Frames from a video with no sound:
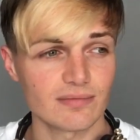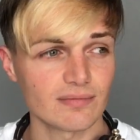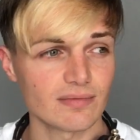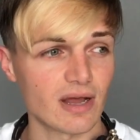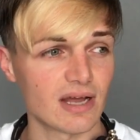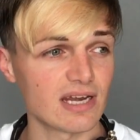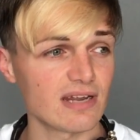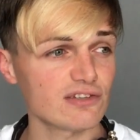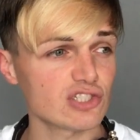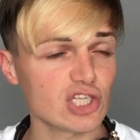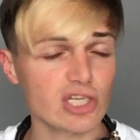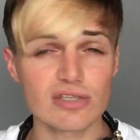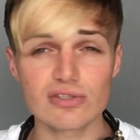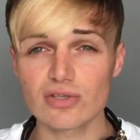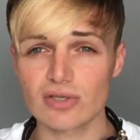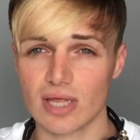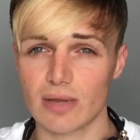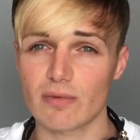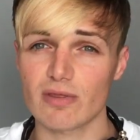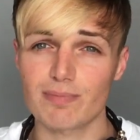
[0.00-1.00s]
And if she can do
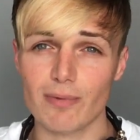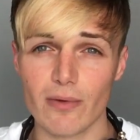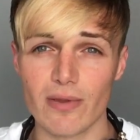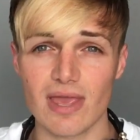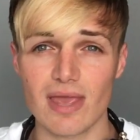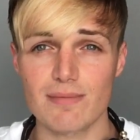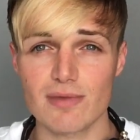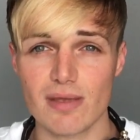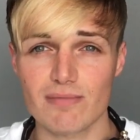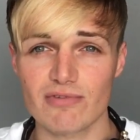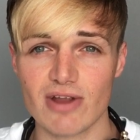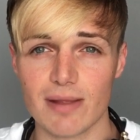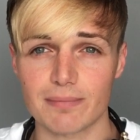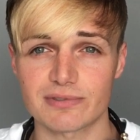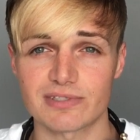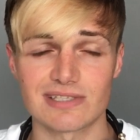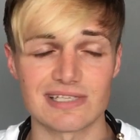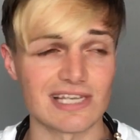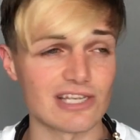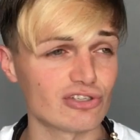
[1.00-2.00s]
that with Bohemian
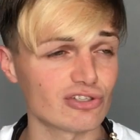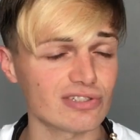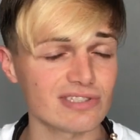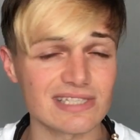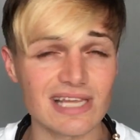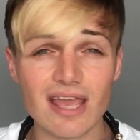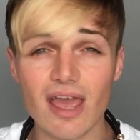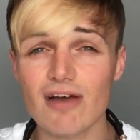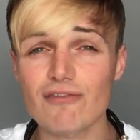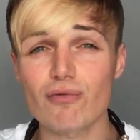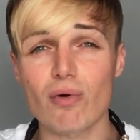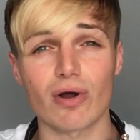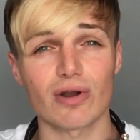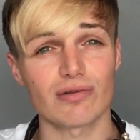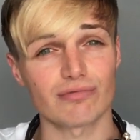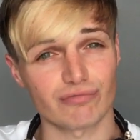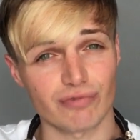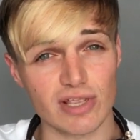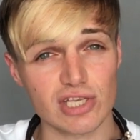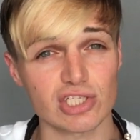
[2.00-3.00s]
Rhapsody, just think of what an
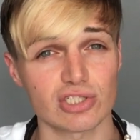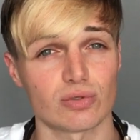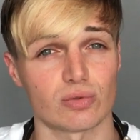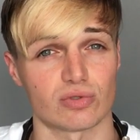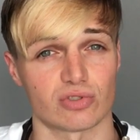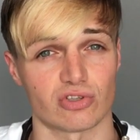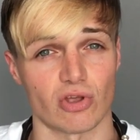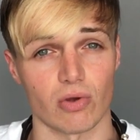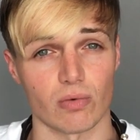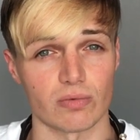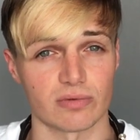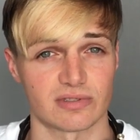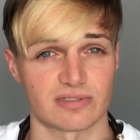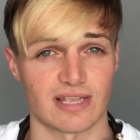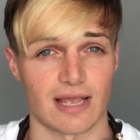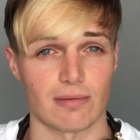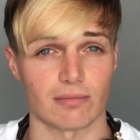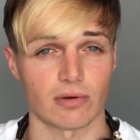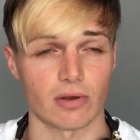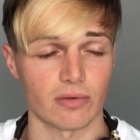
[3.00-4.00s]
original song would
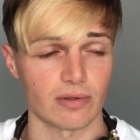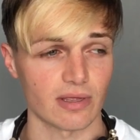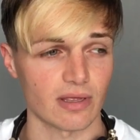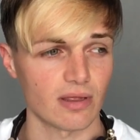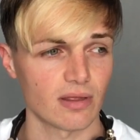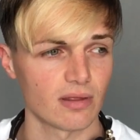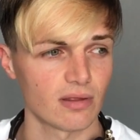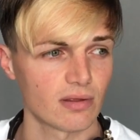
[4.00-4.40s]
sound like.